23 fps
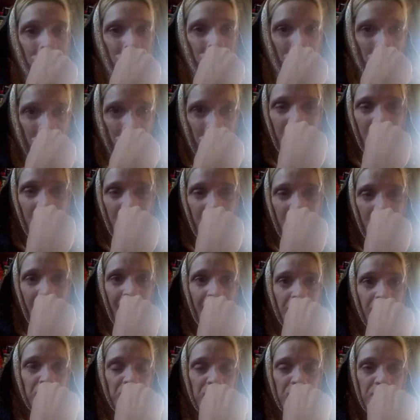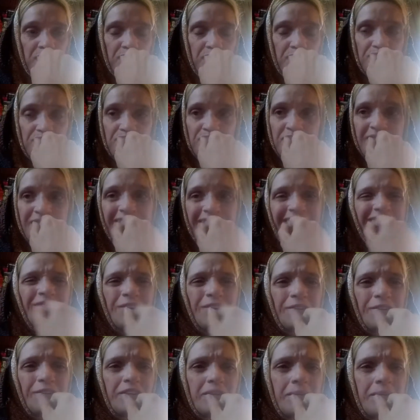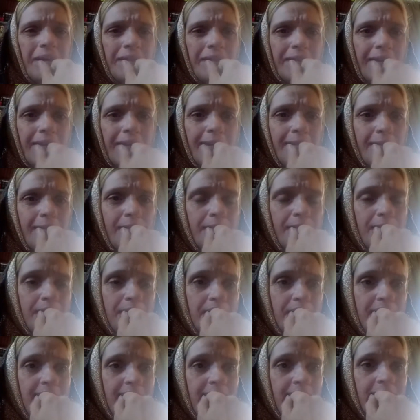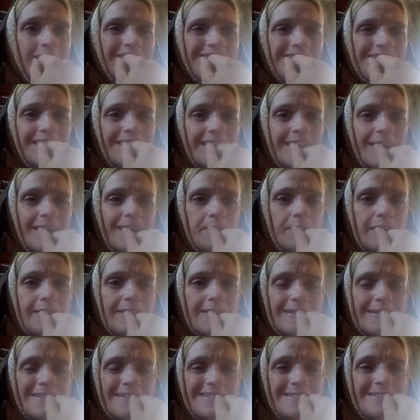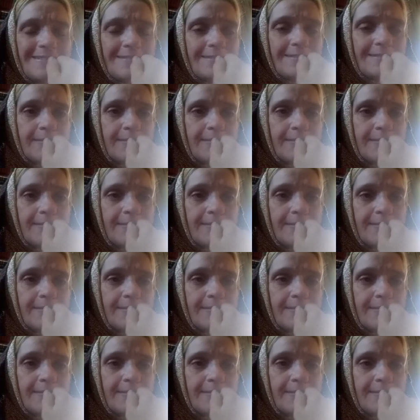No more time. I'm kind of nervous about the end and what's going to happen at the end.